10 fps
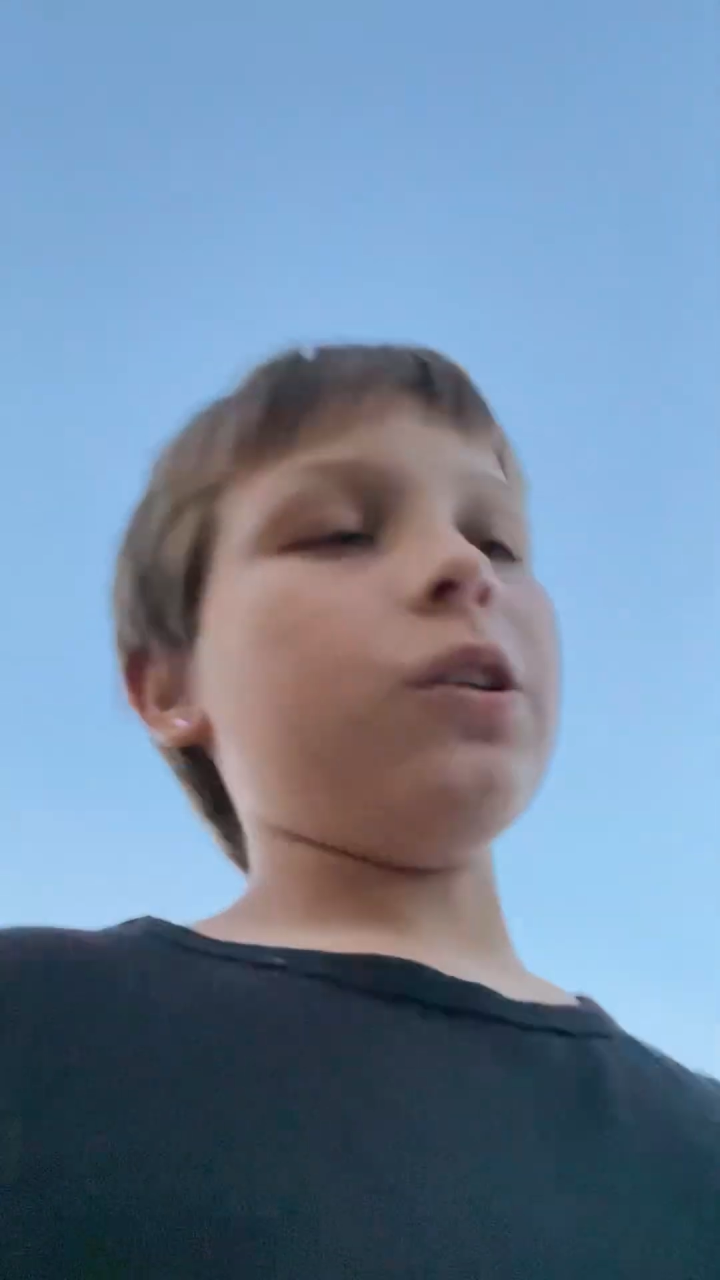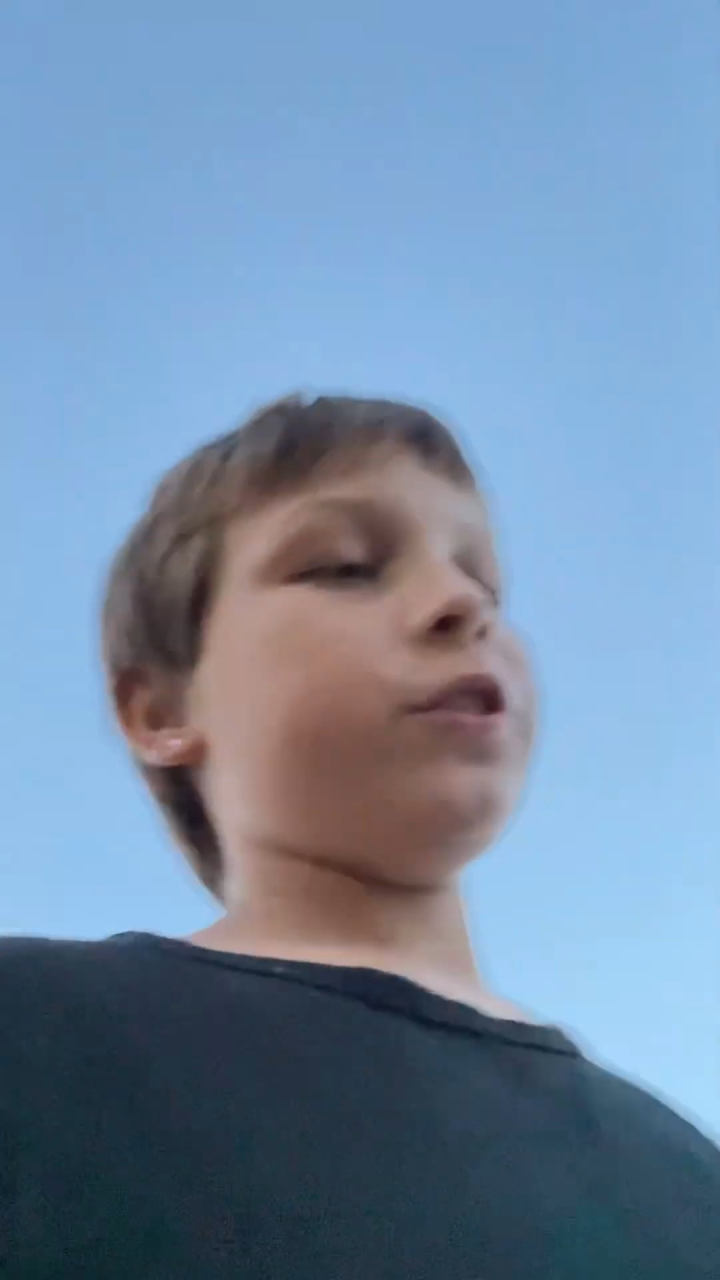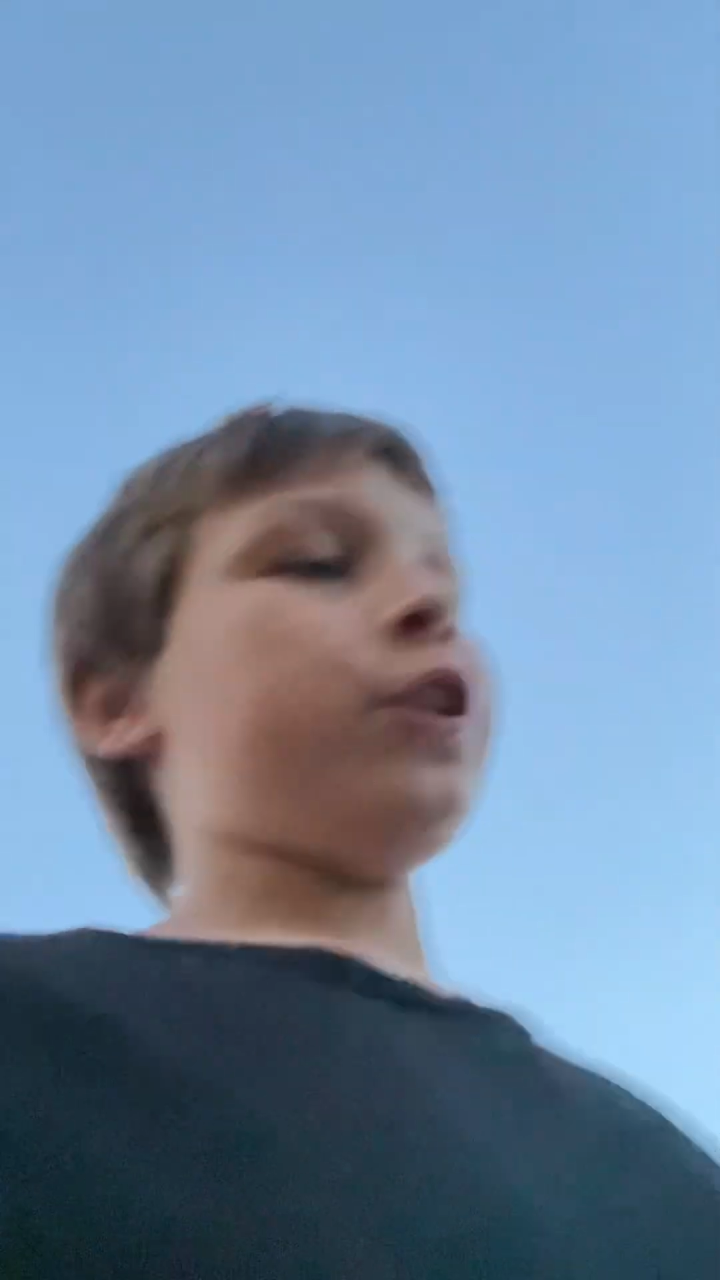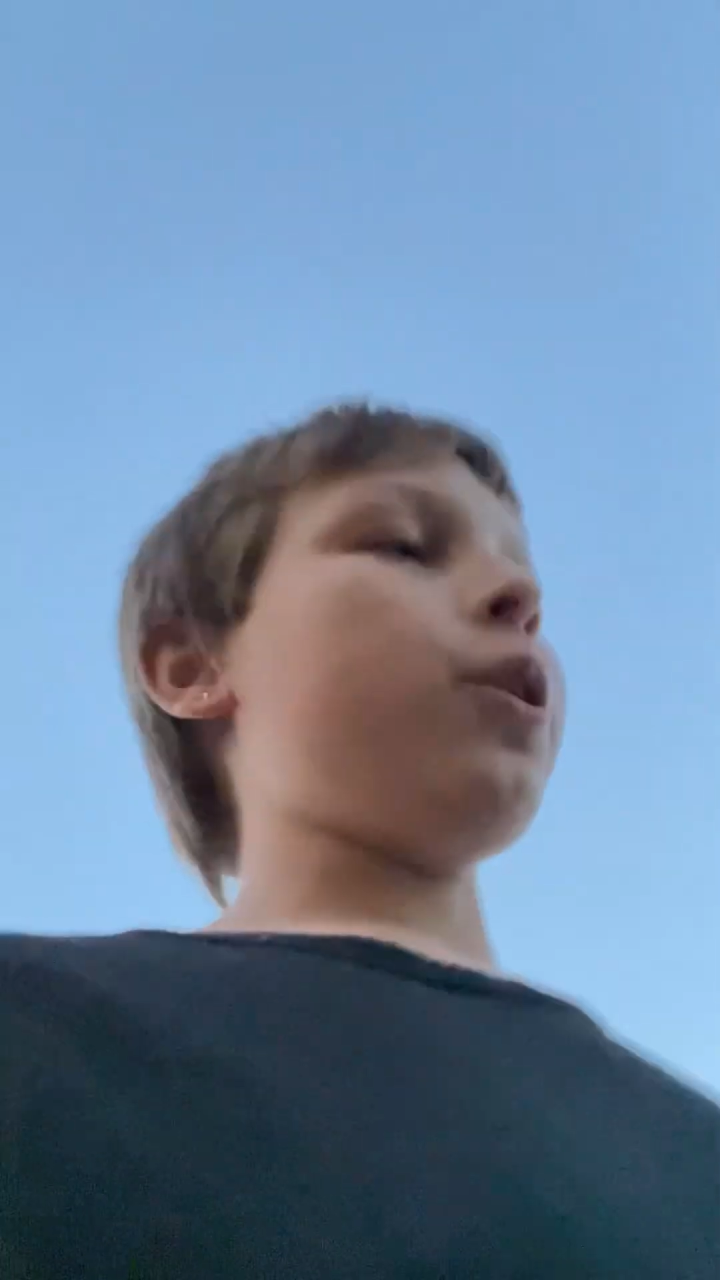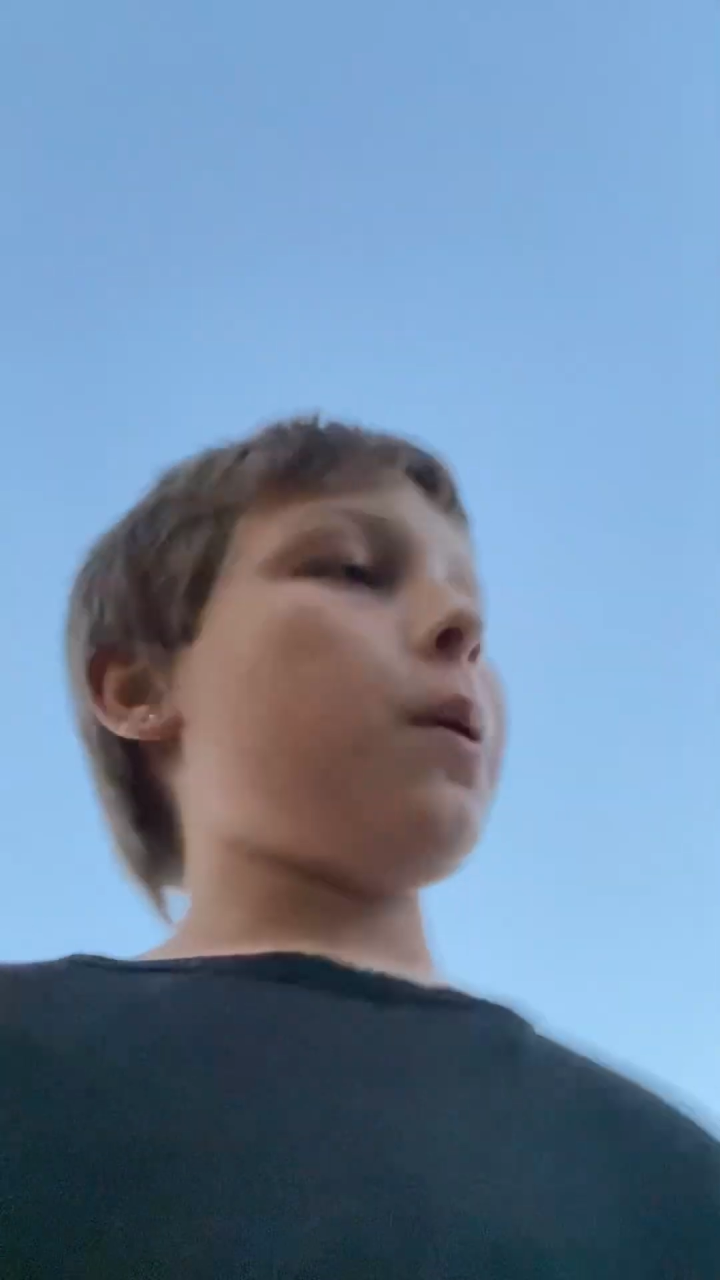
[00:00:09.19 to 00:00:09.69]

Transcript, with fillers: So,